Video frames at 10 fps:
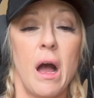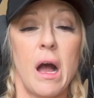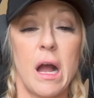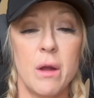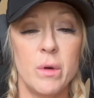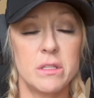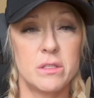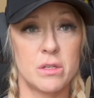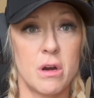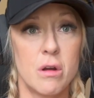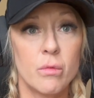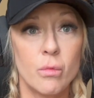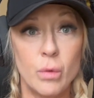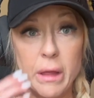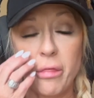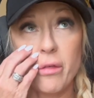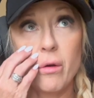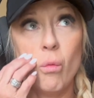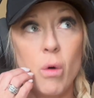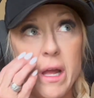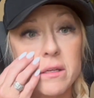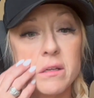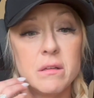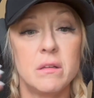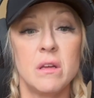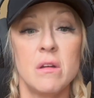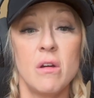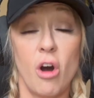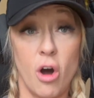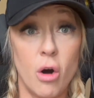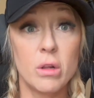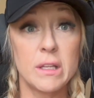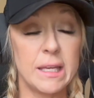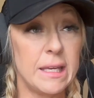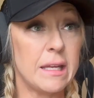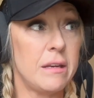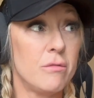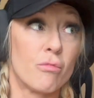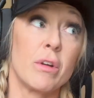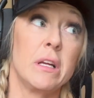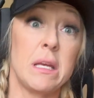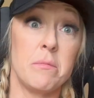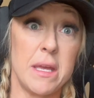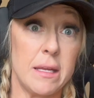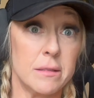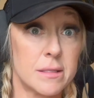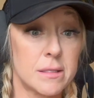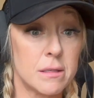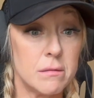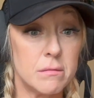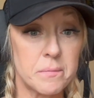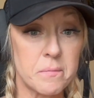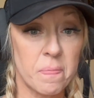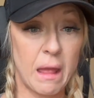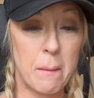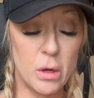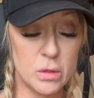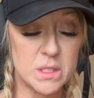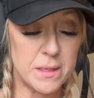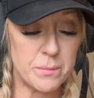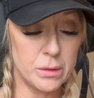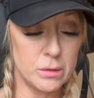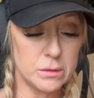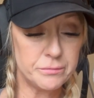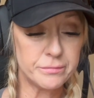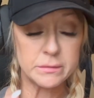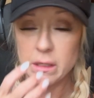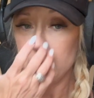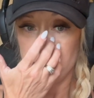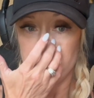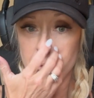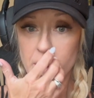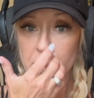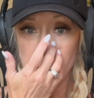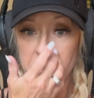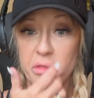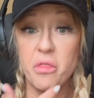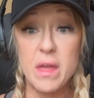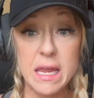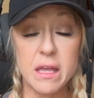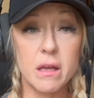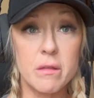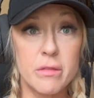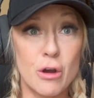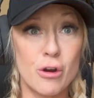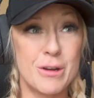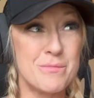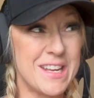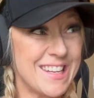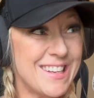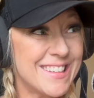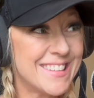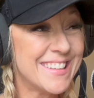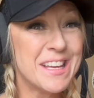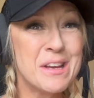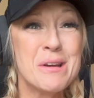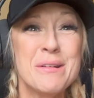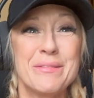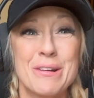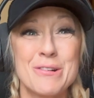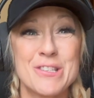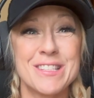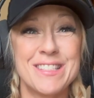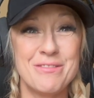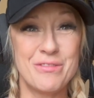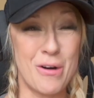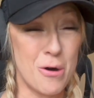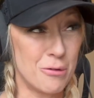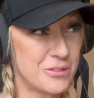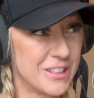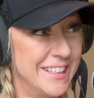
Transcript: I want to start with what all in really means. Most people think they're committed. They're just involved.